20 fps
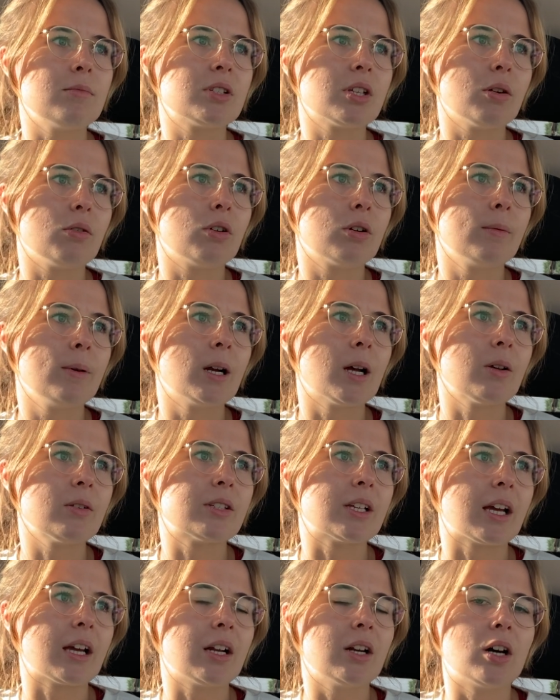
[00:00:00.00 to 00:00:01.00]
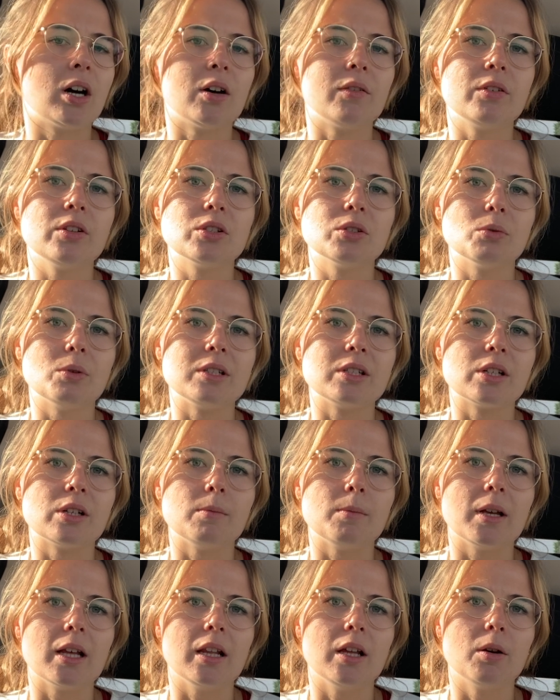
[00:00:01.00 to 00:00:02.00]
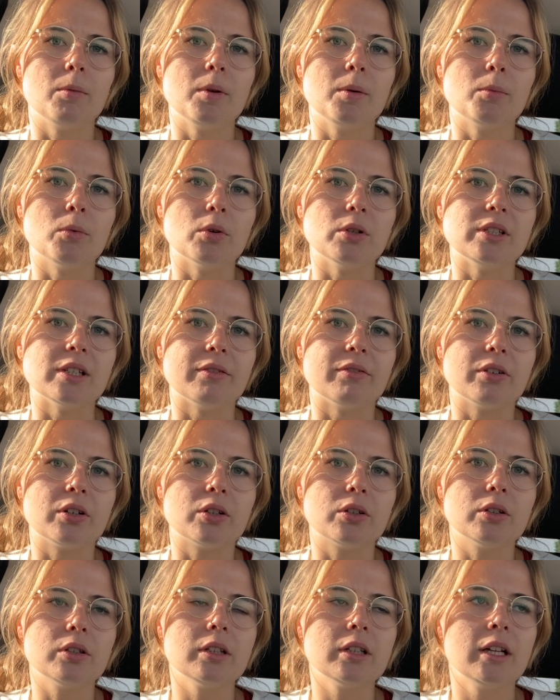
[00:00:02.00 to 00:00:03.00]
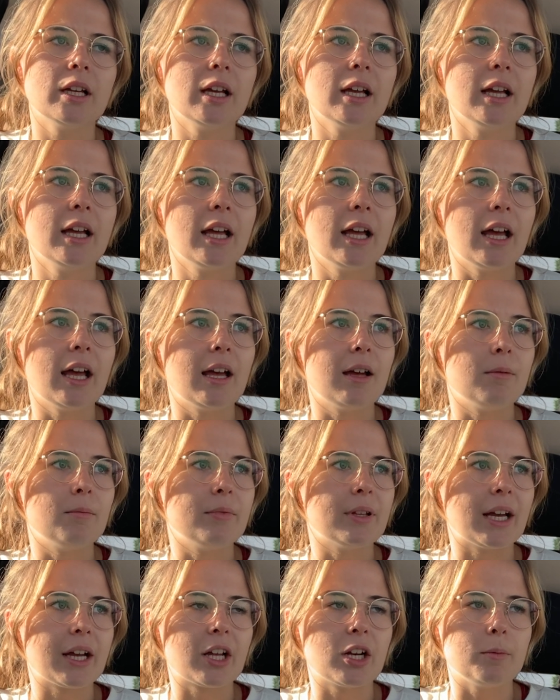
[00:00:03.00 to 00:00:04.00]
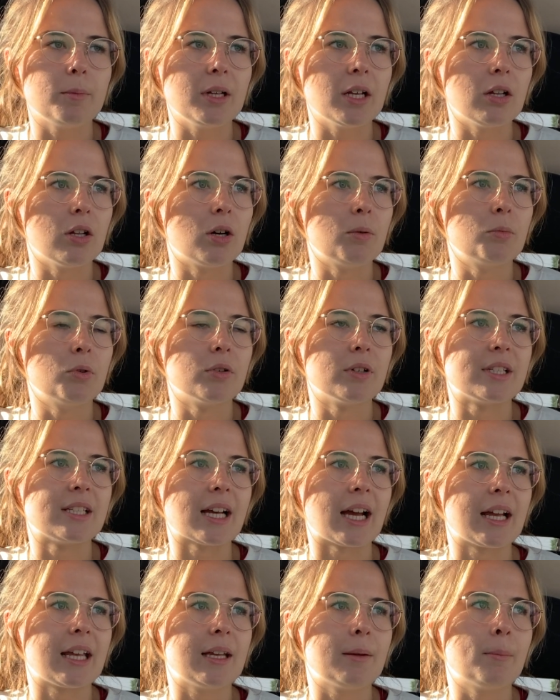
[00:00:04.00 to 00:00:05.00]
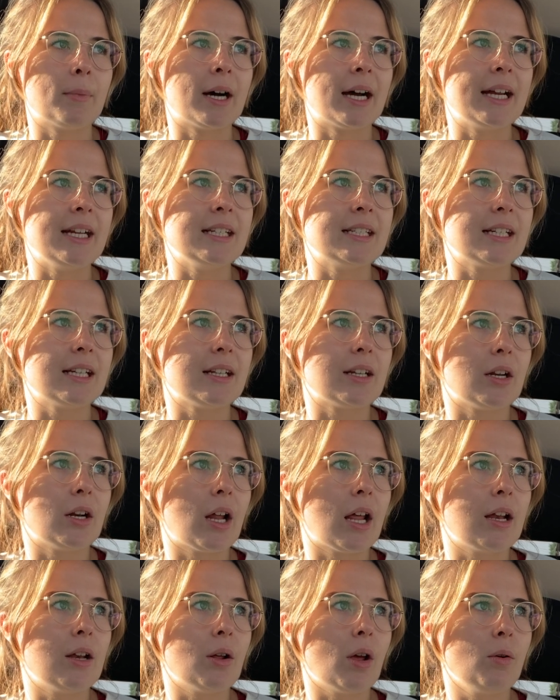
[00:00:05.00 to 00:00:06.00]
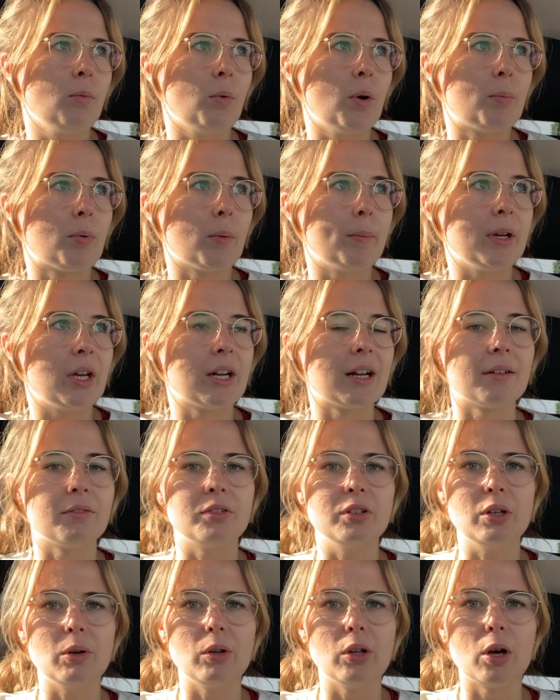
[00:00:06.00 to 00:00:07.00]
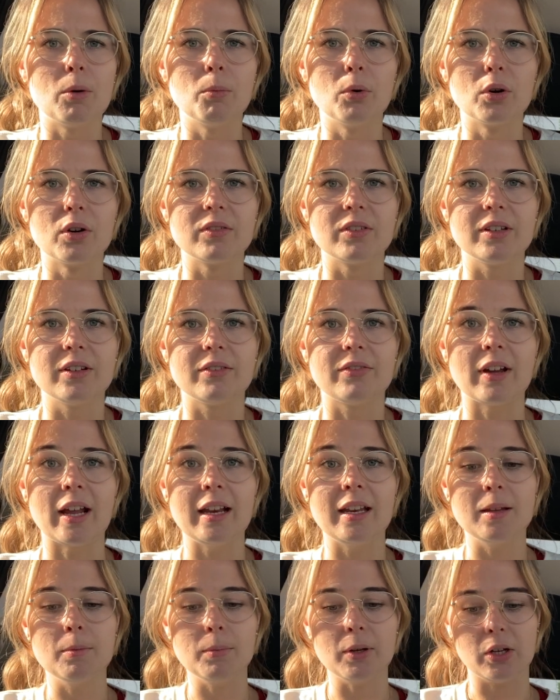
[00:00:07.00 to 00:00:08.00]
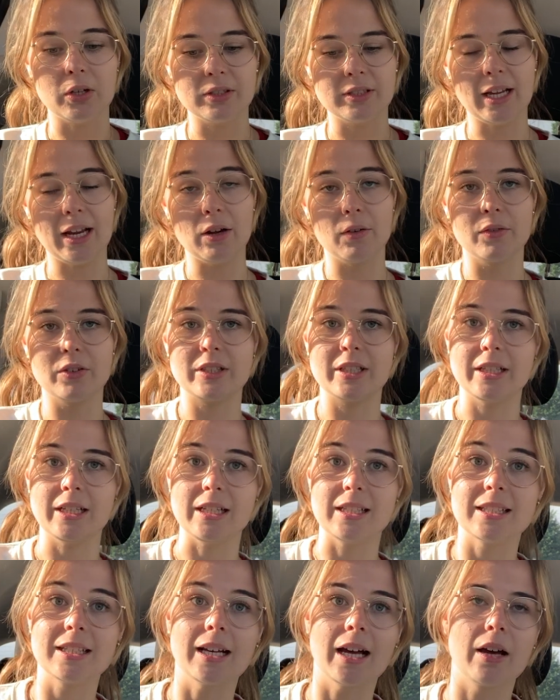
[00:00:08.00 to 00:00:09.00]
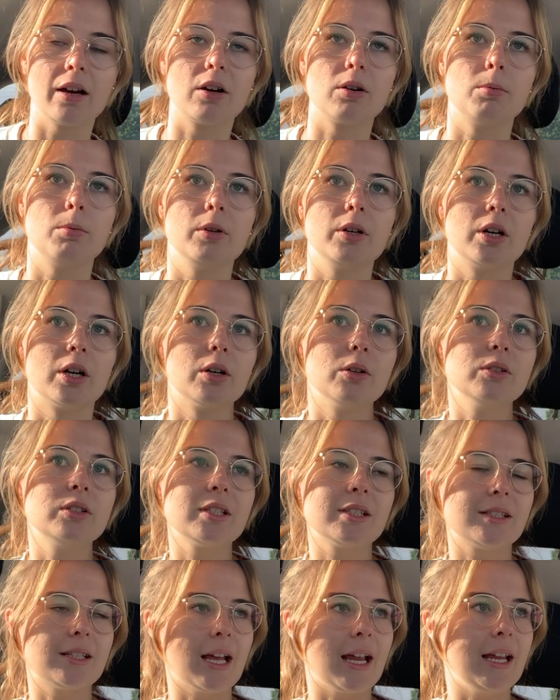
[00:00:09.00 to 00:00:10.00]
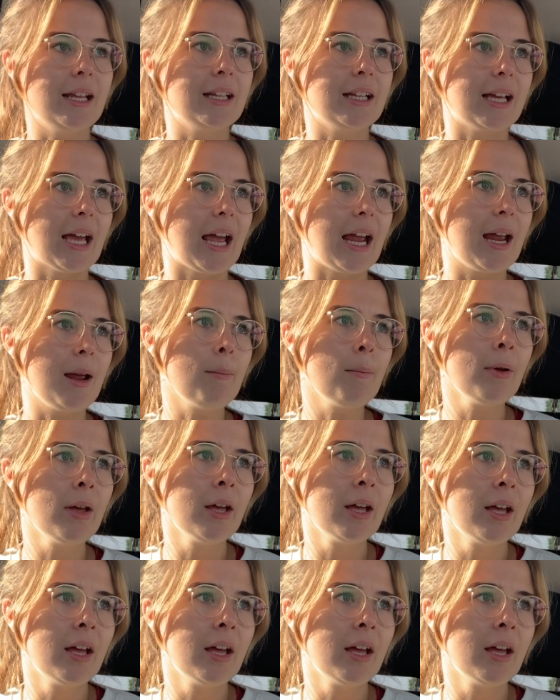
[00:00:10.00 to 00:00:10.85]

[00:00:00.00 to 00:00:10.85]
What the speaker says: So coming out second half, it's always going to be a little bit more difficult. They're going to be a lot more attacking minded, and we're probably going to have to do a lot more of the defending, because they obviously need to get a couple of goals to stay in the game.